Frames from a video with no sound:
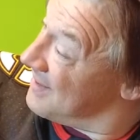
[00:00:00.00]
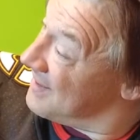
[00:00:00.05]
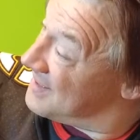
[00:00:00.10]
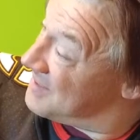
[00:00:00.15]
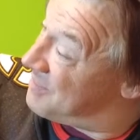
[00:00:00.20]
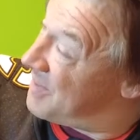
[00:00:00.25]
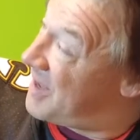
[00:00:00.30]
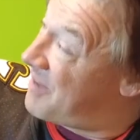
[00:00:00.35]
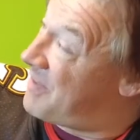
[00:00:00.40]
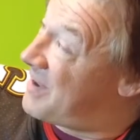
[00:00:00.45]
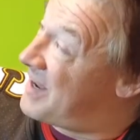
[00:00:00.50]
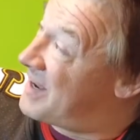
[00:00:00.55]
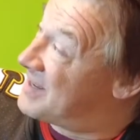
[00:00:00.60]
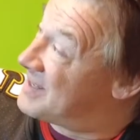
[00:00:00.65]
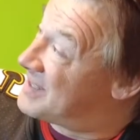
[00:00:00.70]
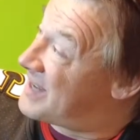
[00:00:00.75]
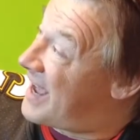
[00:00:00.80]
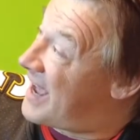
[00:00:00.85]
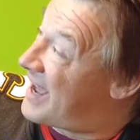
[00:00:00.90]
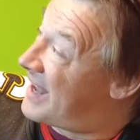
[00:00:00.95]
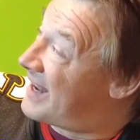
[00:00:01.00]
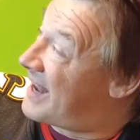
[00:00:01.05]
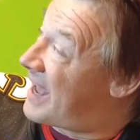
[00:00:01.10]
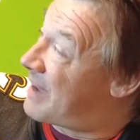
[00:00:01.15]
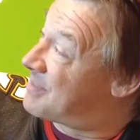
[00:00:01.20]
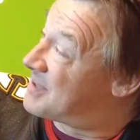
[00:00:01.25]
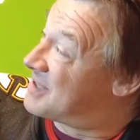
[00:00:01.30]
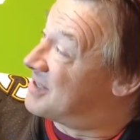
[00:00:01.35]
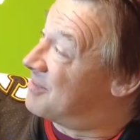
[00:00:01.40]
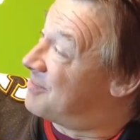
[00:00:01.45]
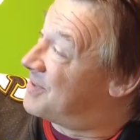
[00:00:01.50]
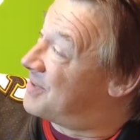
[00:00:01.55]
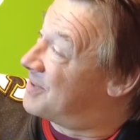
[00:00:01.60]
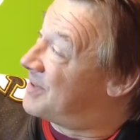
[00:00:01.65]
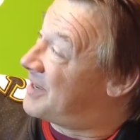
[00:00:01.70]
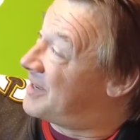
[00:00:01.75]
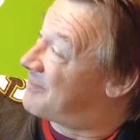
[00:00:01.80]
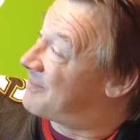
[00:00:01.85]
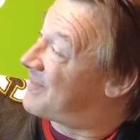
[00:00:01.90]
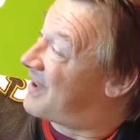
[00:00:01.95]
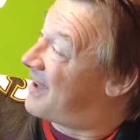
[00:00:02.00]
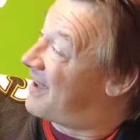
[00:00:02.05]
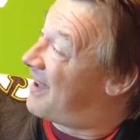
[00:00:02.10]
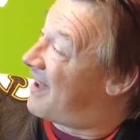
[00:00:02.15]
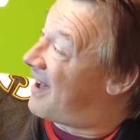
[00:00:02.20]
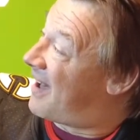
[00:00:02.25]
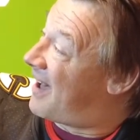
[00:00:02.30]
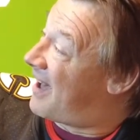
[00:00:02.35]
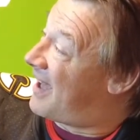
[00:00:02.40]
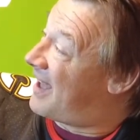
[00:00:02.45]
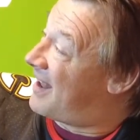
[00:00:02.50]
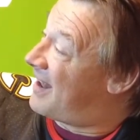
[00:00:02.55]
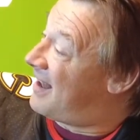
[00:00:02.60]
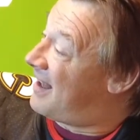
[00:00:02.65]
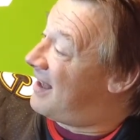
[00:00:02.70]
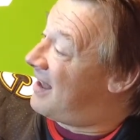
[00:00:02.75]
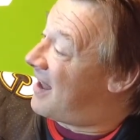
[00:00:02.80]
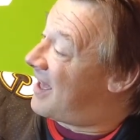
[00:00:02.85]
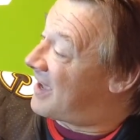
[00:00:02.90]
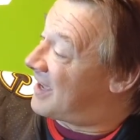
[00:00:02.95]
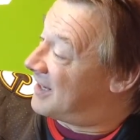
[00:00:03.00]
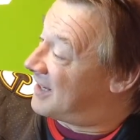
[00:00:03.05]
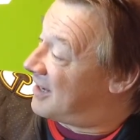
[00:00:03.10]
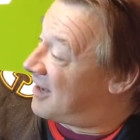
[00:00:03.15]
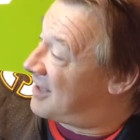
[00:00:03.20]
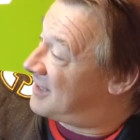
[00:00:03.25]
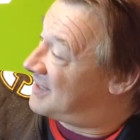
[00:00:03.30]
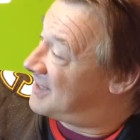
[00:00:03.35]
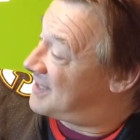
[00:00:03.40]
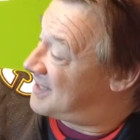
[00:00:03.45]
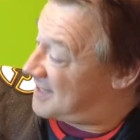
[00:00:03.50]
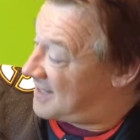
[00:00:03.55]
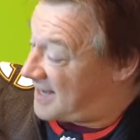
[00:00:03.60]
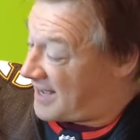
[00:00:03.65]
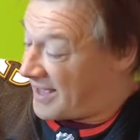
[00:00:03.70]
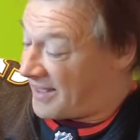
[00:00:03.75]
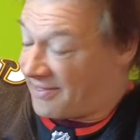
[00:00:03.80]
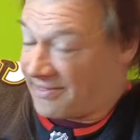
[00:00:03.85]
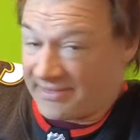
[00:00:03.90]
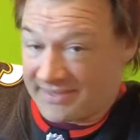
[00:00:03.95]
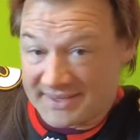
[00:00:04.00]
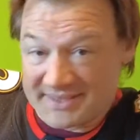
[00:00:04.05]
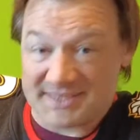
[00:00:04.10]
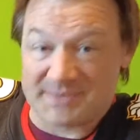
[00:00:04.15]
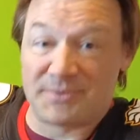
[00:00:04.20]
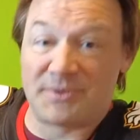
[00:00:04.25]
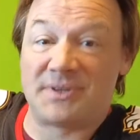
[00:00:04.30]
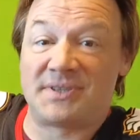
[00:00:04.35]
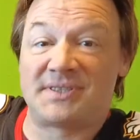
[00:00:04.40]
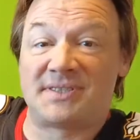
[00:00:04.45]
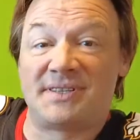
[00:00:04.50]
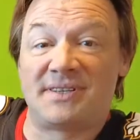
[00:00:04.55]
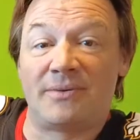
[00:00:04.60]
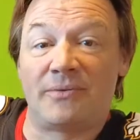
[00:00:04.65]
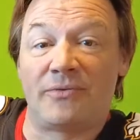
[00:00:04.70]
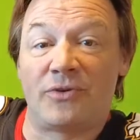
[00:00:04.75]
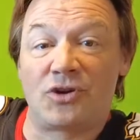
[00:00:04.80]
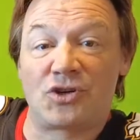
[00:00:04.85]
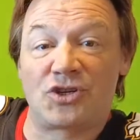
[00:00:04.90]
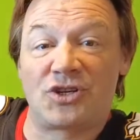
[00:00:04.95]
This baby is an absolute beauty. I like it a lot in this version